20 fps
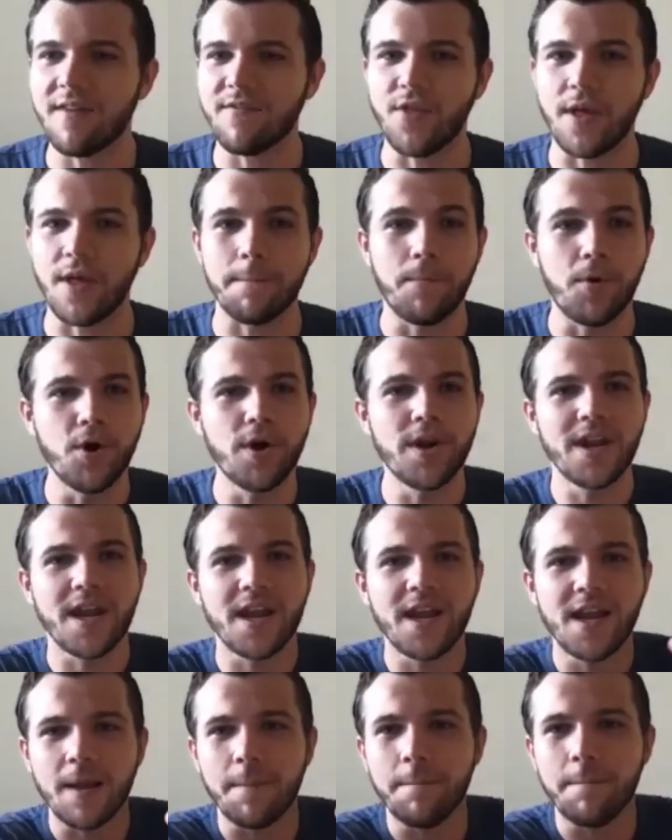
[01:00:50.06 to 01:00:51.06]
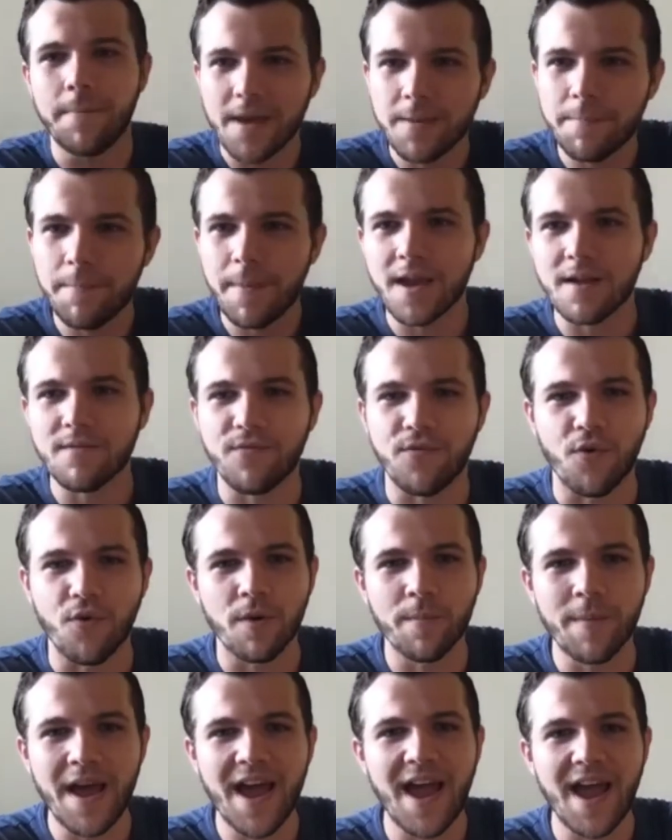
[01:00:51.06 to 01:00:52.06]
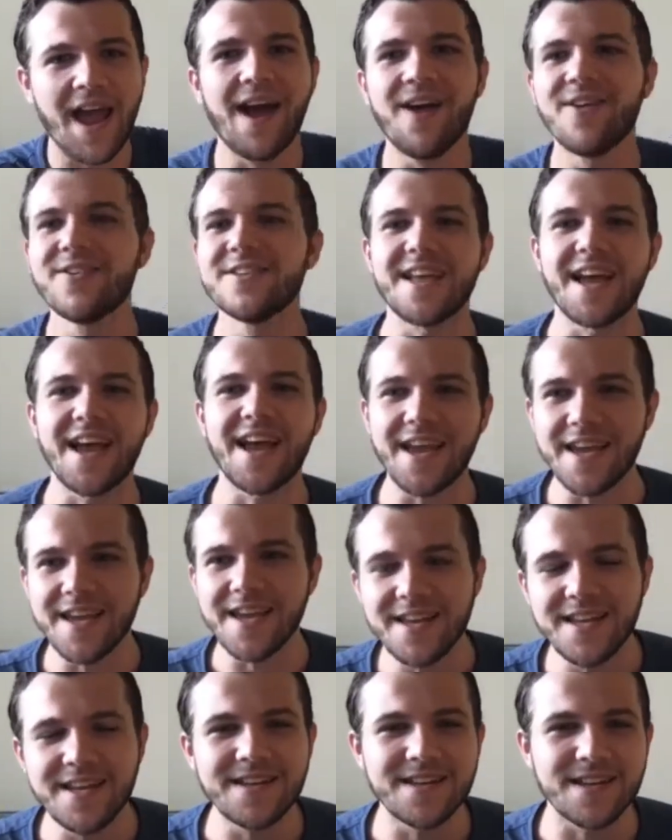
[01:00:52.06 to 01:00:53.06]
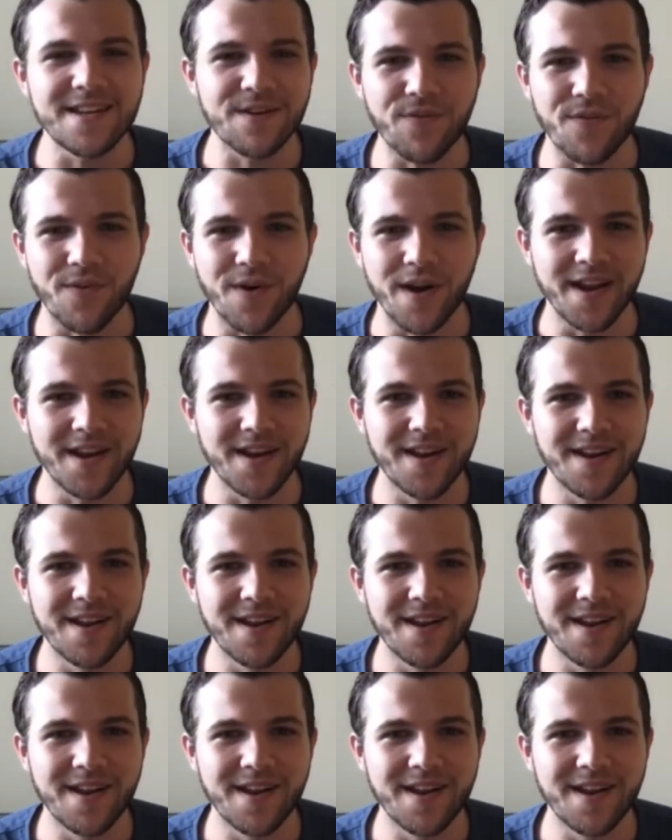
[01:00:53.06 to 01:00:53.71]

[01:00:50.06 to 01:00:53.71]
like put it in a big band format. How is that any different?